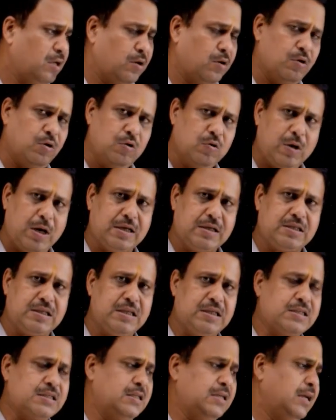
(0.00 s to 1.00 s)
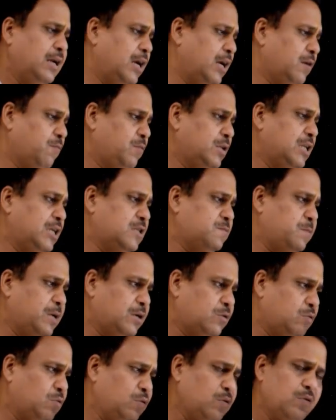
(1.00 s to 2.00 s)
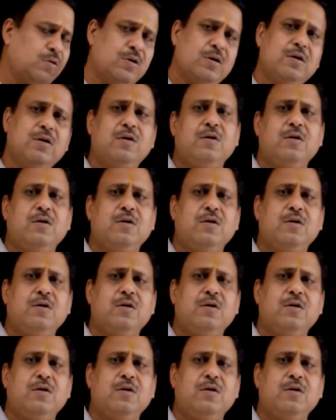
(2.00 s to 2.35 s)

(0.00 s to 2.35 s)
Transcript: new axis and with respect to